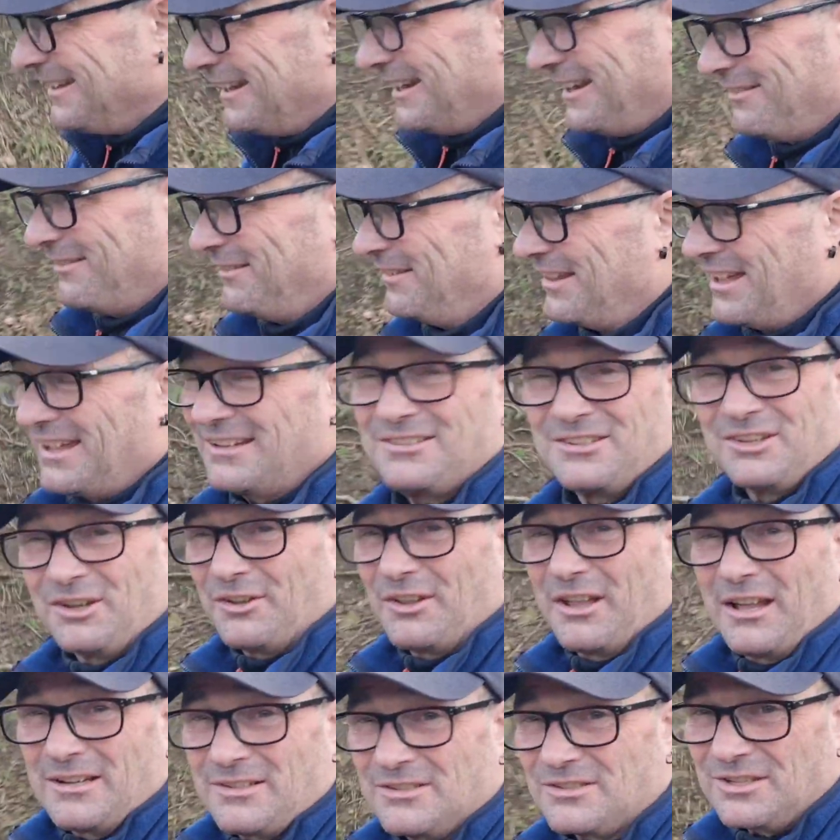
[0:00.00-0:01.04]
Even that's not
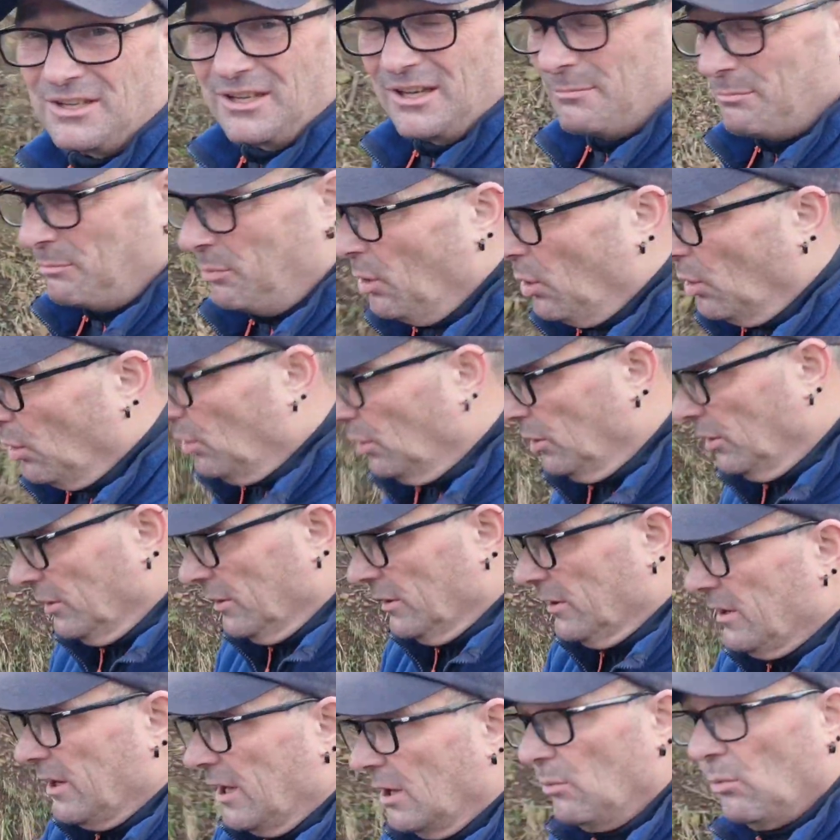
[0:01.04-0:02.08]
that steep, but
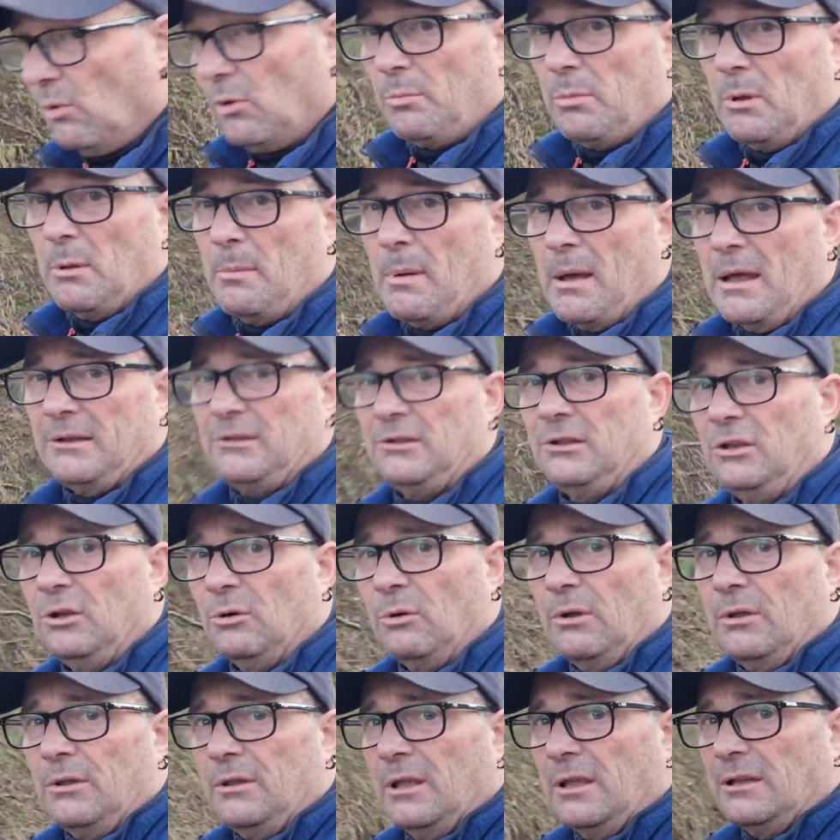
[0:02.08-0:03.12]
it would be better
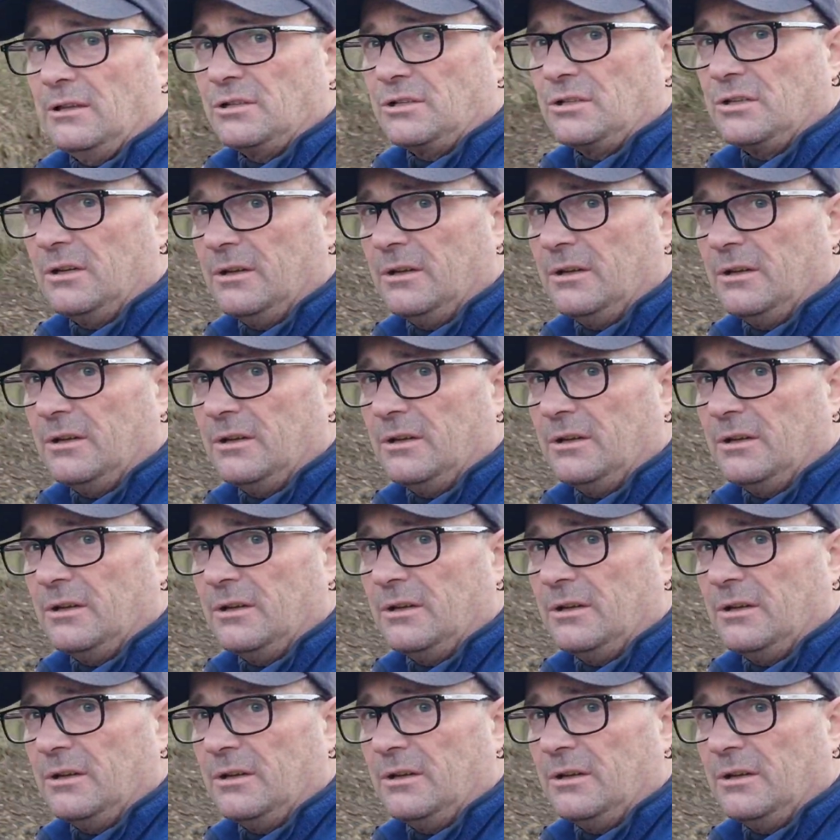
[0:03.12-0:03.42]
doing this